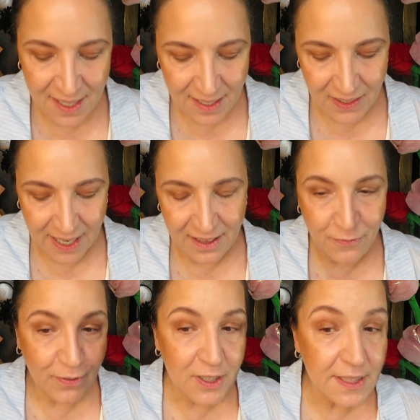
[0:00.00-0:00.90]
Okay,
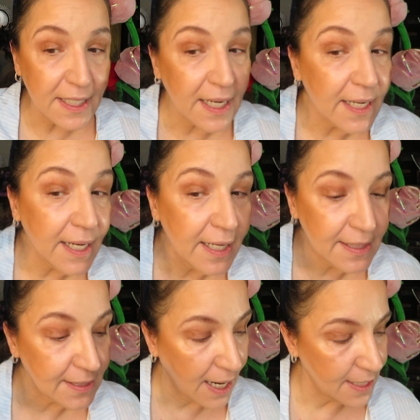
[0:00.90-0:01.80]
the first thing
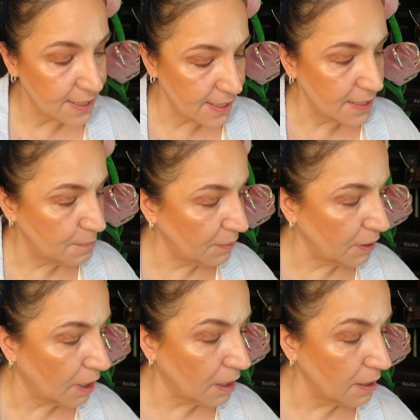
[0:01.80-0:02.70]
is I did
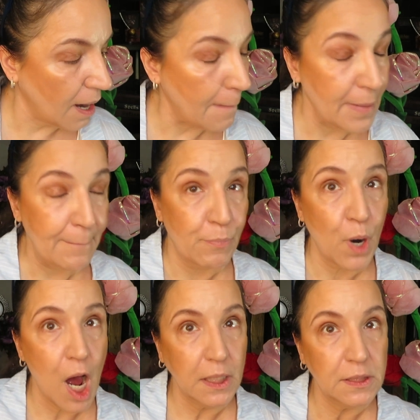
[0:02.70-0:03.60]
put on my
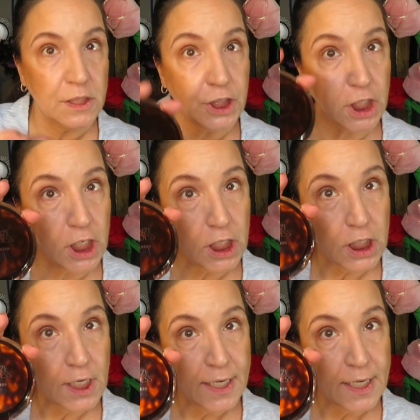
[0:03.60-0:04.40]
bronzer.